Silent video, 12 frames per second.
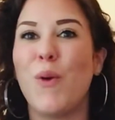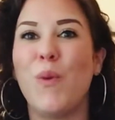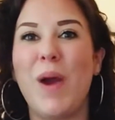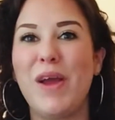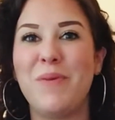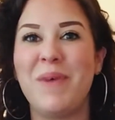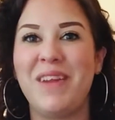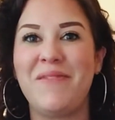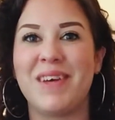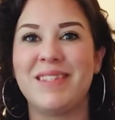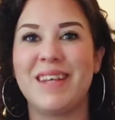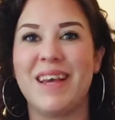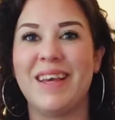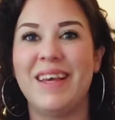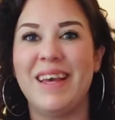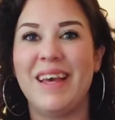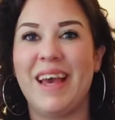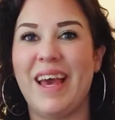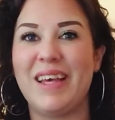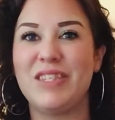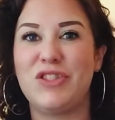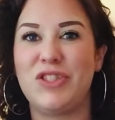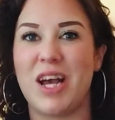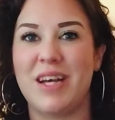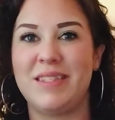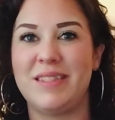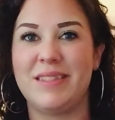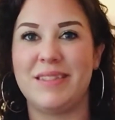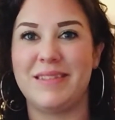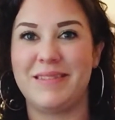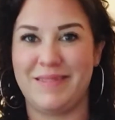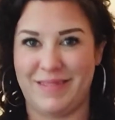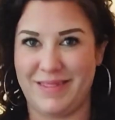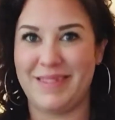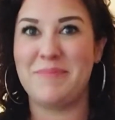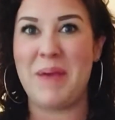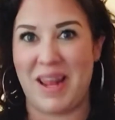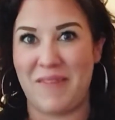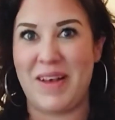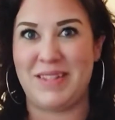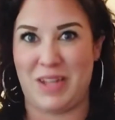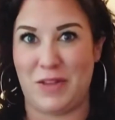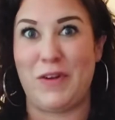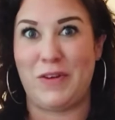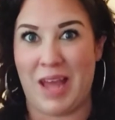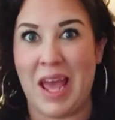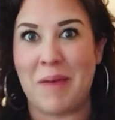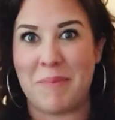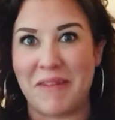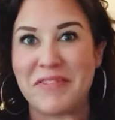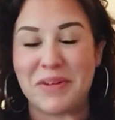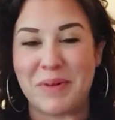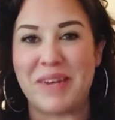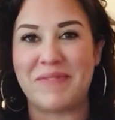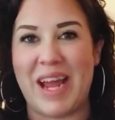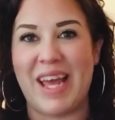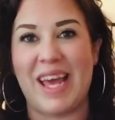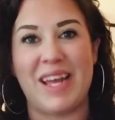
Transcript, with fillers: What you're manifesting is just manifesting their name everywhere, right?